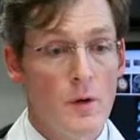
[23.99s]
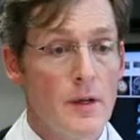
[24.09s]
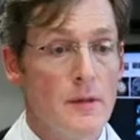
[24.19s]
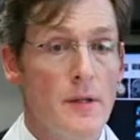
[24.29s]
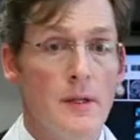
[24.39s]

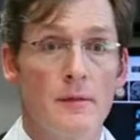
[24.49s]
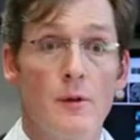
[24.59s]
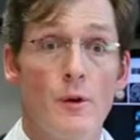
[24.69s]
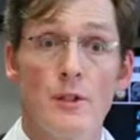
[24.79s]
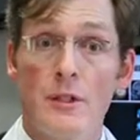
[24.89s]
In the
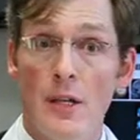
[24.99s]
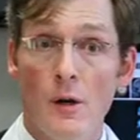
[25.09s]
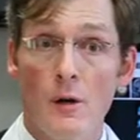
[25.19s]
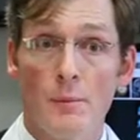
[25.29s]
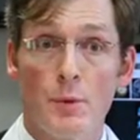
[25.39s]
first
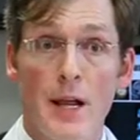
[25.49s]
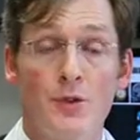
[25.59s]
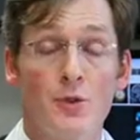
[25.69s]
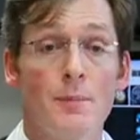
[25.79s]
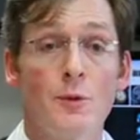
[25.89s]
year, the brain
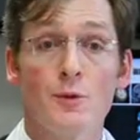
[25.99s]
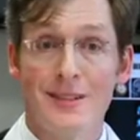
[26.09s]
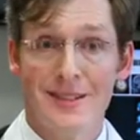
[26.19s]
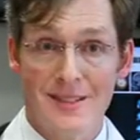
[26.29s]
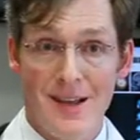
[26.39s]
triples
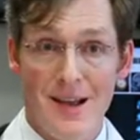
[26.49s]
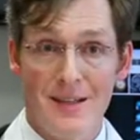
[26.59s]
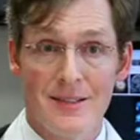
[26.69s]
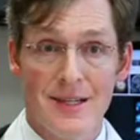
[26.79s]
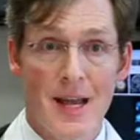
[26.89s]
in
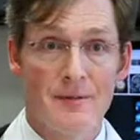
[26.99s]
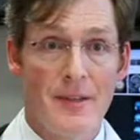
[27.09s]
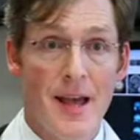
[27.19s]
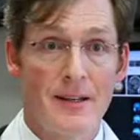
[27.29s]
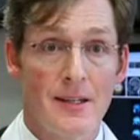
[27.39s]
size, and after
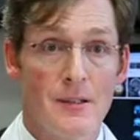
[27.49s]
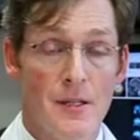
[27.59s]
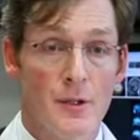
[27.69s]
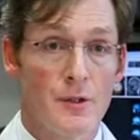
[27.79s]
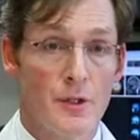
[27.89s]
that
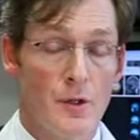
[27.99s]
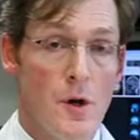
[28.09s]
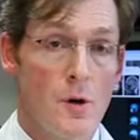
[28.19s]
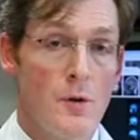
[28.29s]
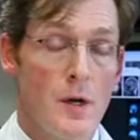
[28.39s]
continues to
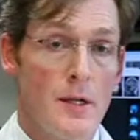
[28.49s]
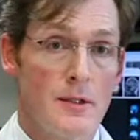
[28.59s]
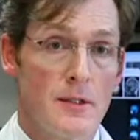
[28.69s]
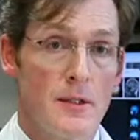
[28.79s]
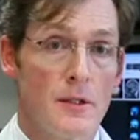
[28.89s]
grow
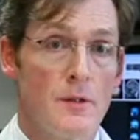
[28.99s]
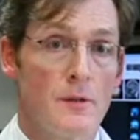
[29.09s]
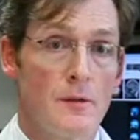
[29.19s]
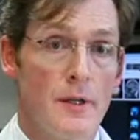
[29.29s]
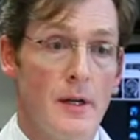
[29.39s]

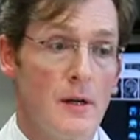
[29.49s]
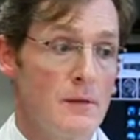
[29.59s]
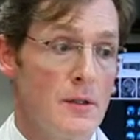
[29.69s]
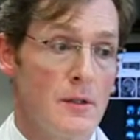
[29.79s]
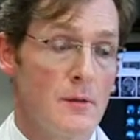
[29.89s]
until
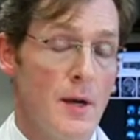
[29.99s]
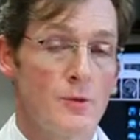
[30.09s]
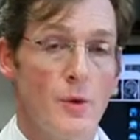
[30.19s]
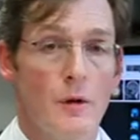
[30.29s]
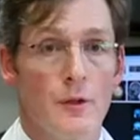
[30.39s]
they're, about
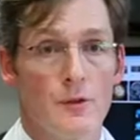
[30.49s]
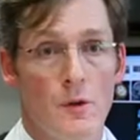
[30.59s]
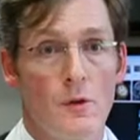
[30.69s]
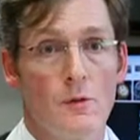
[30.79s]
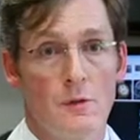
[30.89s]
12 years
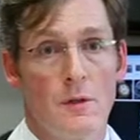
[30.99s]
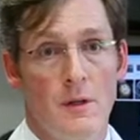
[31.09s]
old.